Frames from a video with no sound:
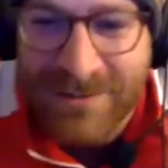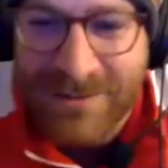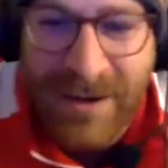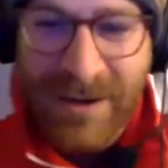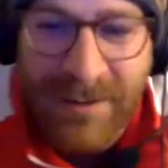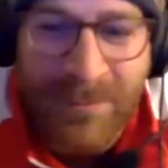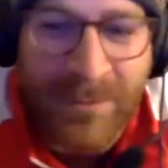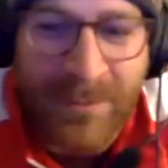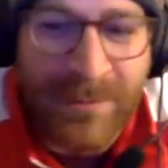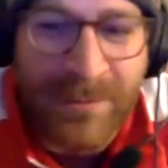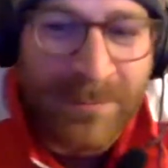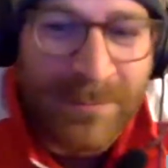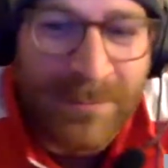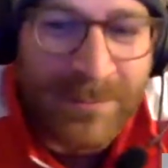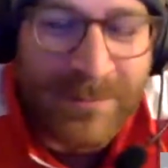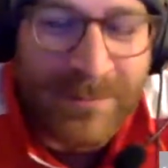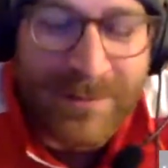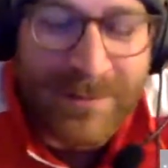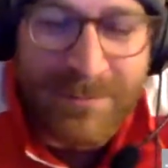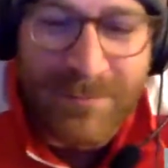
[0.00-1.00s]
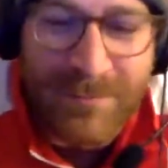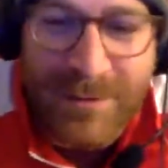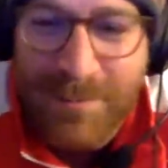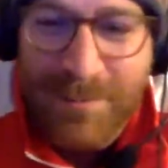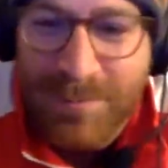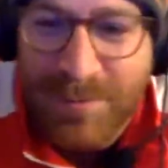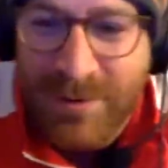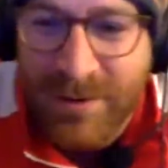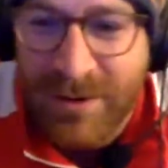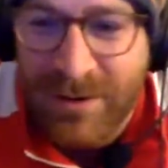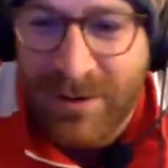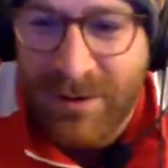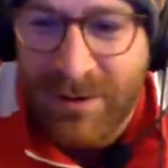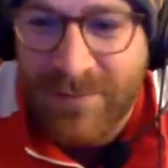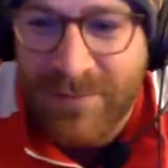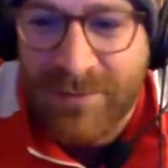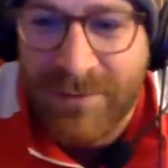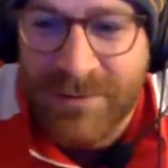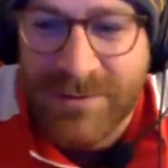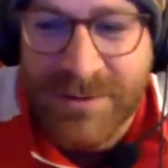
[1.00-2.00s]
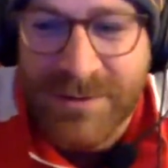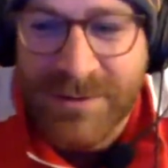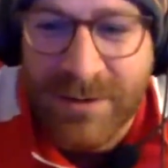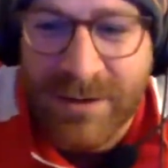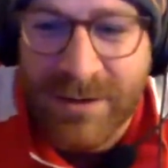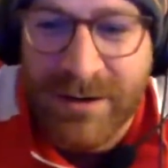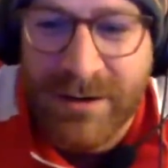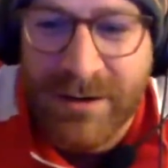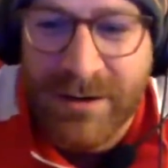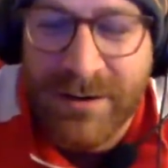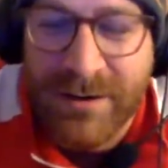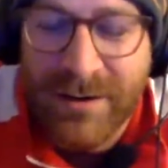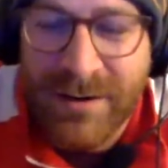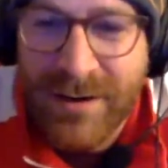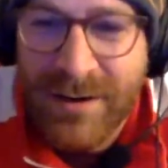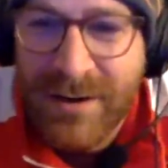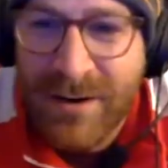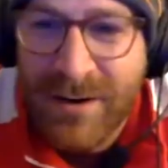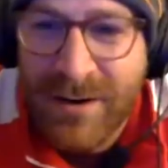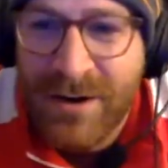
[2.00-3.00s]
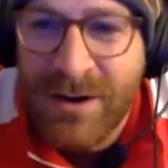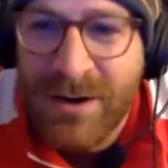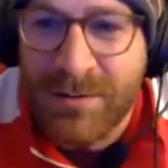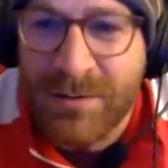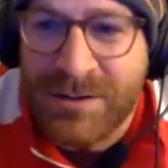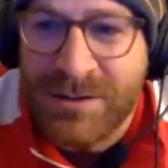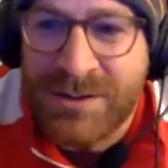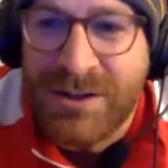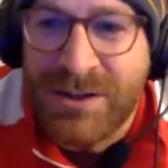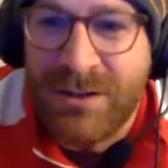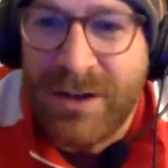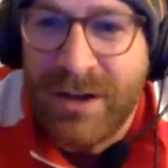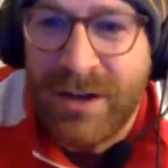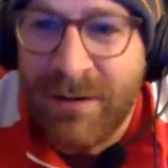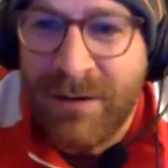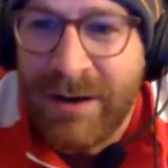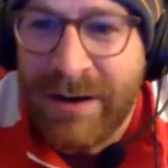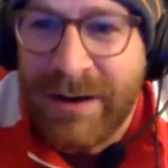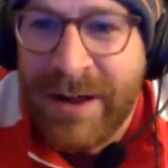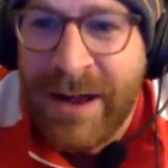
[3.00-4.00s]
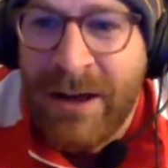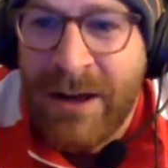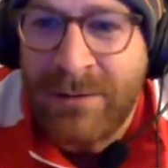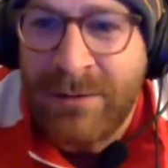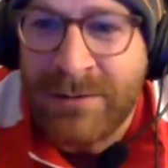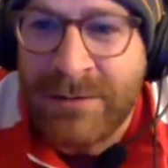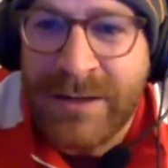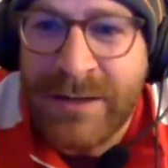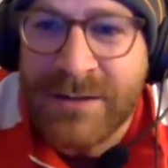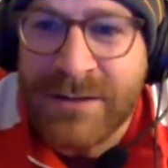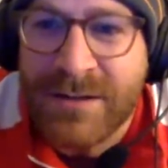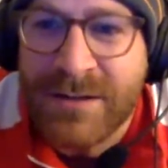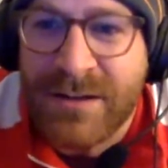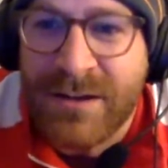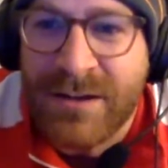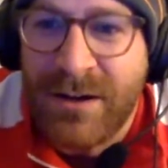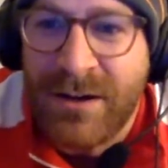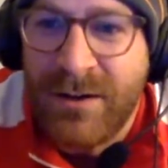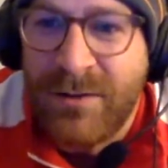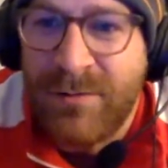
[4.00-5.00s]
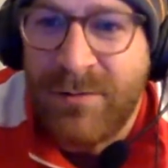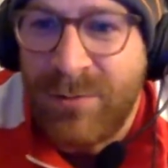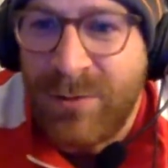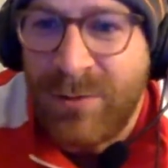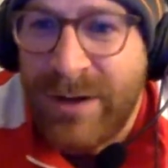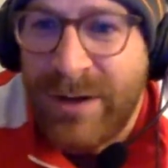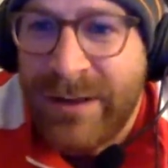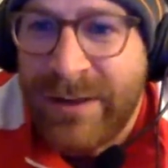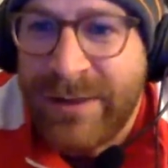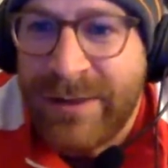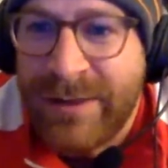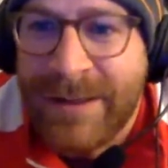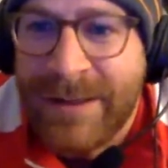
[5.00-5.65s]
right. We'll keep plugging along for those who are still here right now. Let's go with